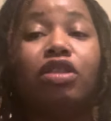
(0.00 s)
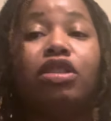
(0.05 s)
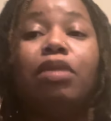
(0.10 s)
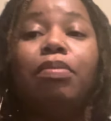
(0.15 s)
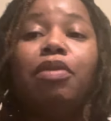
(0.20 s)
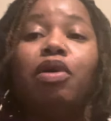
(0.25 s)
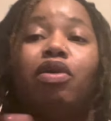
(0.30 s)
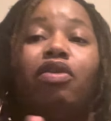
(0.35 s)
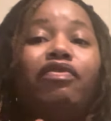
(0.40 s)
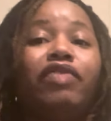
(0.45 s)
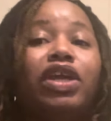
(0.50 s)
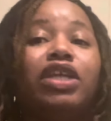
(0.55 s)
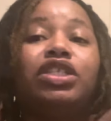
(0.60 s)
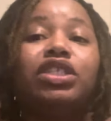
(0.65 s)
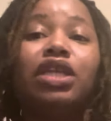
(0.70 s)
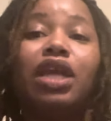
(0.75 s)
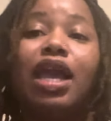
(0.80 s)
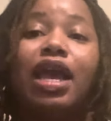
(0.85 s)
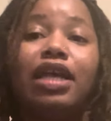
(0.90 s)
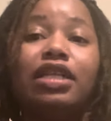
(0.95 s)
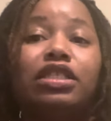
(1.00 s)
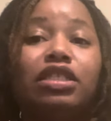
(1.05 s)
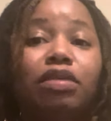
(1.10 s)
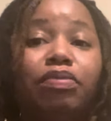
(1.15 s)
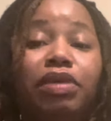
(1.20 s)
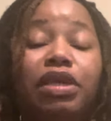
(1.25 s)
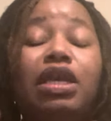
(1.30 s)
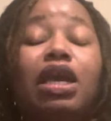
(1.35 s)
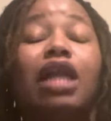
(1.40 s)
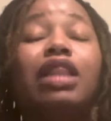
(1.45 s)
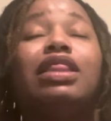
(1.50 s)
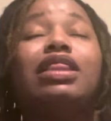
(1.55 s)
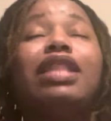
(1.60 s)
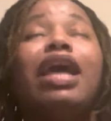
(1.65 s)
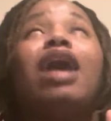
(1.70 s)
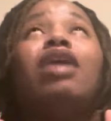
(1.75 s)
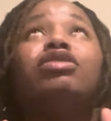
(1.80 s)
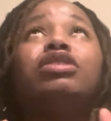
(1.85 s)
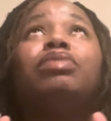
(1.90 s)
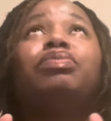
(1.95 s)
The motivation has to be
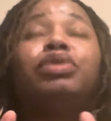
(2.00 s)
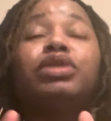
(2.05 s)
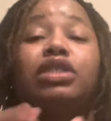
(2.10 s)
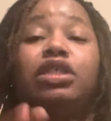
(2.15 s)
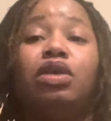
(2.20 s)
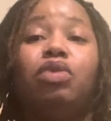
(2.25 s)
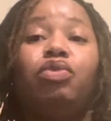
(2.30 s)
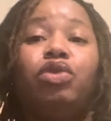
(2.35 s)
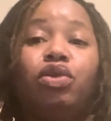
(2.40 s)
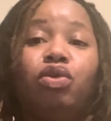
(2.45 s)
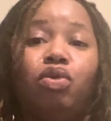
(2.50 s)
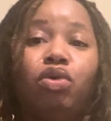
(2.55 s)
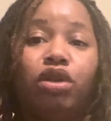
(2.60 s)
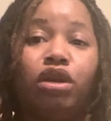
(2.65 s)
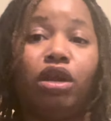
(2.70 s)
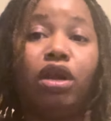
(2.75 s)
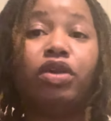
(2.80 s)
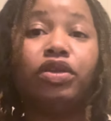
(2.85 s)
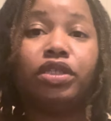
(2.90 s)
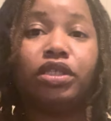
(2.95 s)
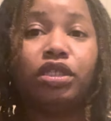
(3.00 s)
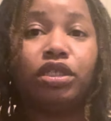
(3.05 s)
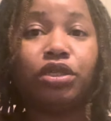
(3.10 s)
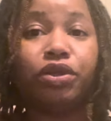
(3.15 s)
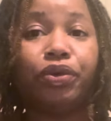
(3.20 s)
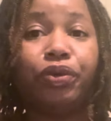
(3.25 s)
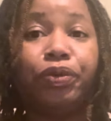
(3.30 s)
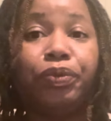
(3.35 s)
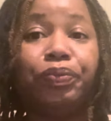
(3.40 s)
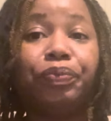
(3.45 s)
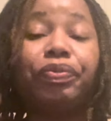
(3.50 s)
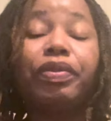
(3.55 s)
1,000% when you're going to nursing school.